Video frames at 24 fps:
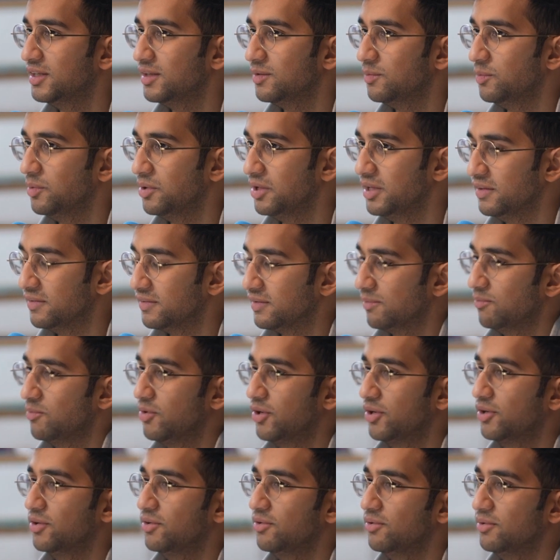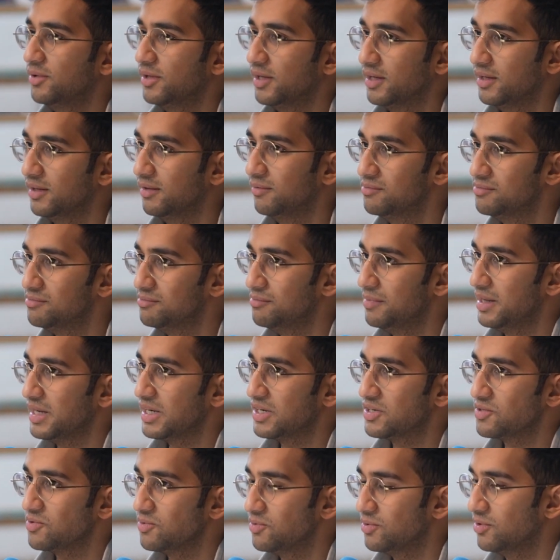we need someone who can make
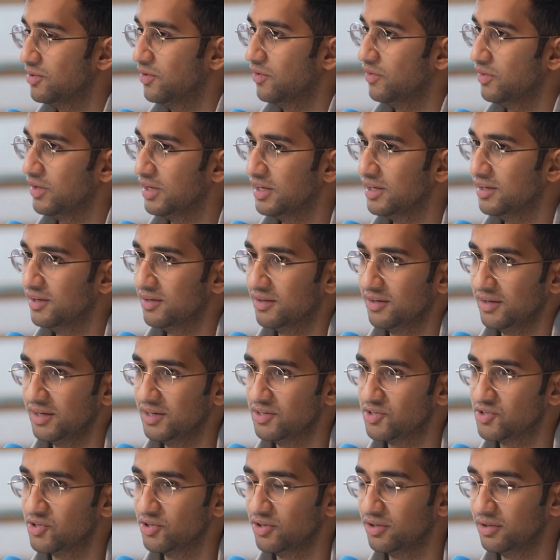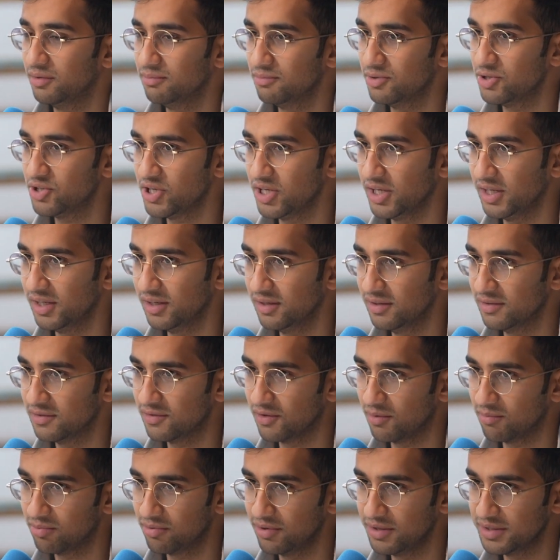sure the internal machine is
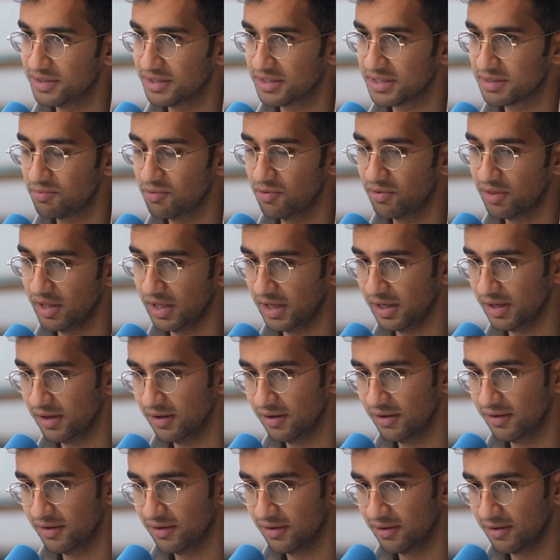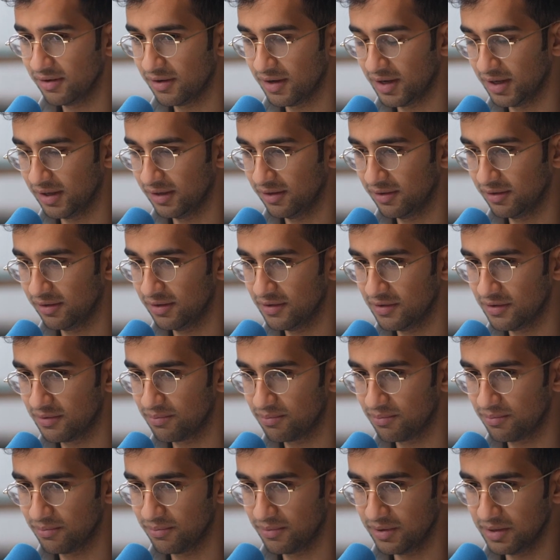operating smoothly, and this,
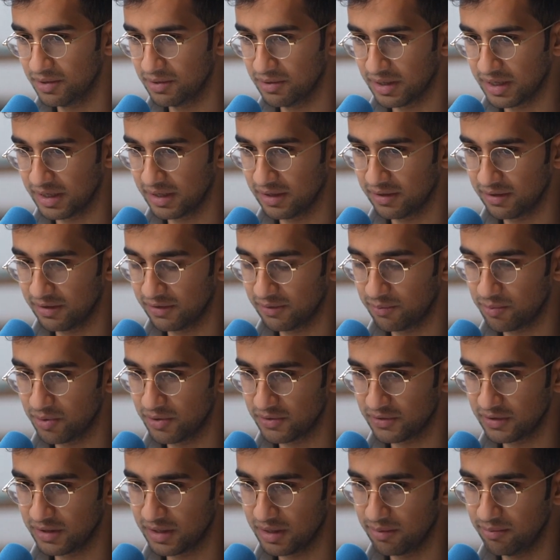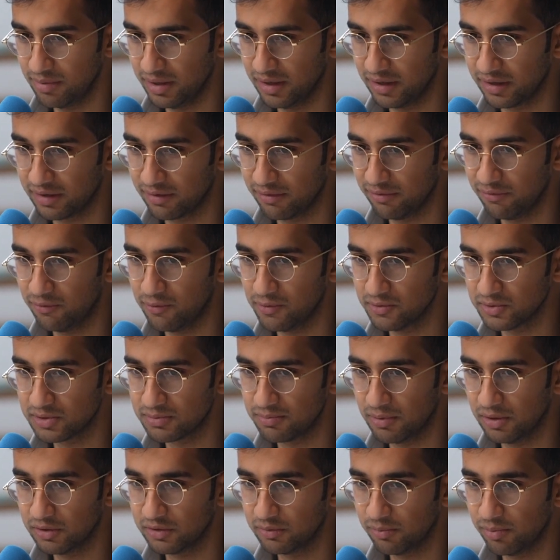you know, and this person can be like a force
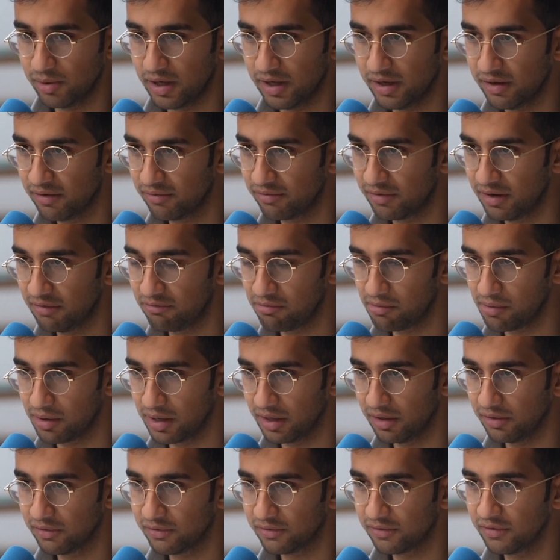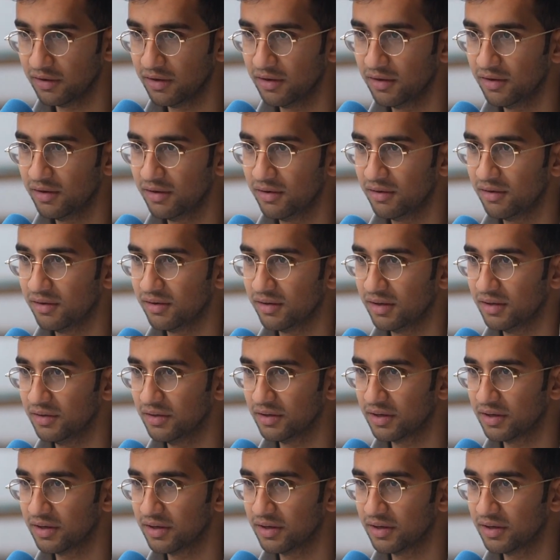multiplier for everyone else in the